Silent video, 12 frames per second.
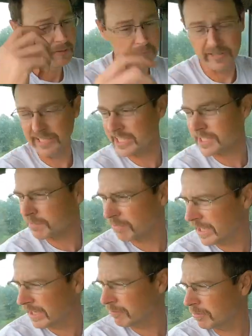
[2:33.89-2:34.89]
But this
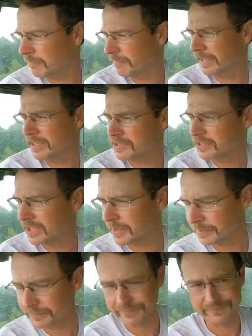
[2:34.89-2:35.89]
spring when we finish up
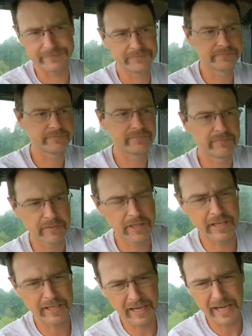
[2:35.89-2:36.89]

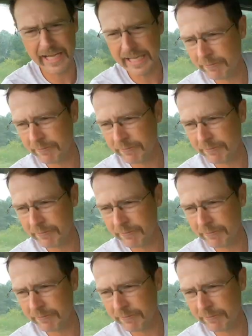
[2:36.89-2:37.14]
cutting hay,